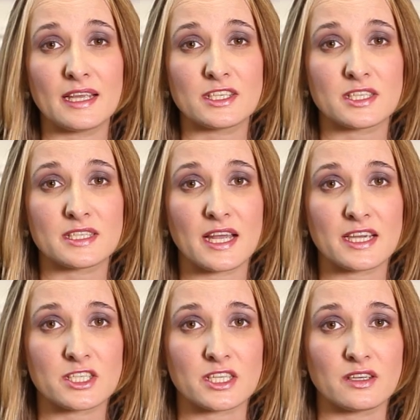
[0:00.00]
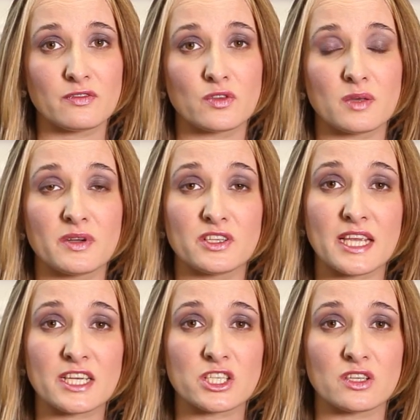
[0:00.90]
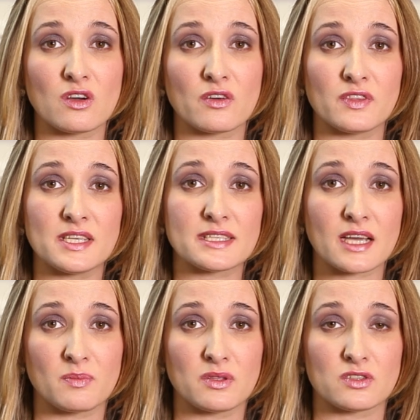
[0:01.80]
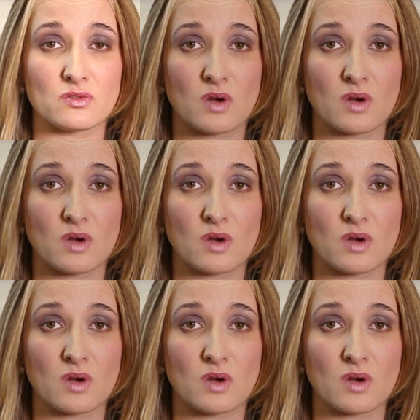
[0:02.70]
legislation for the protection of these couples'